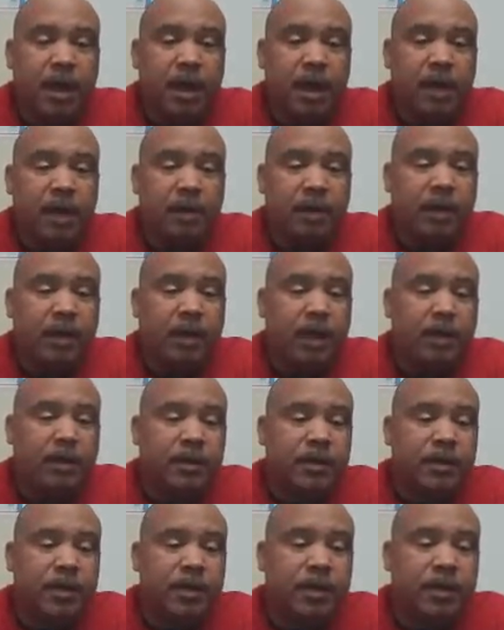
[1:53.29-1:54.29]
and when I
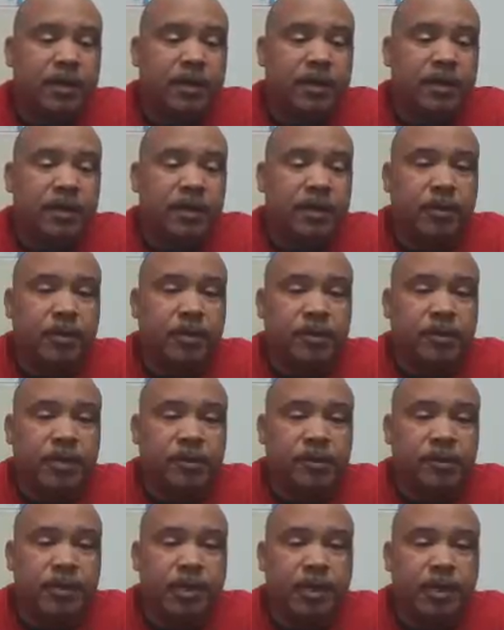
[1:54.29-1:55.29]
was in, they issued
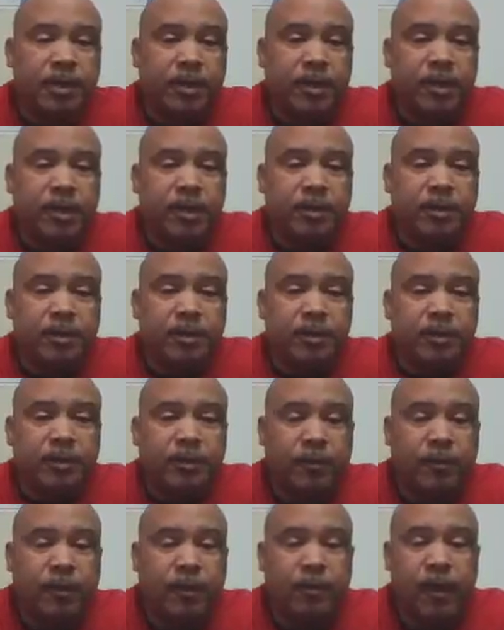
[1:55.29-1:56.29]
the machine gunners
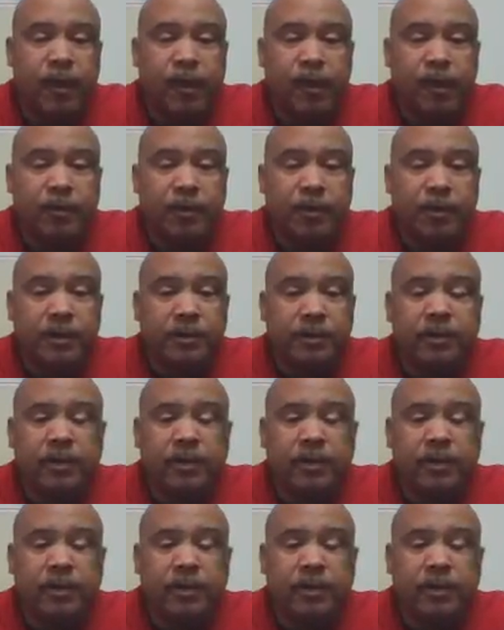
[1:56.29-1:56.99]
45s.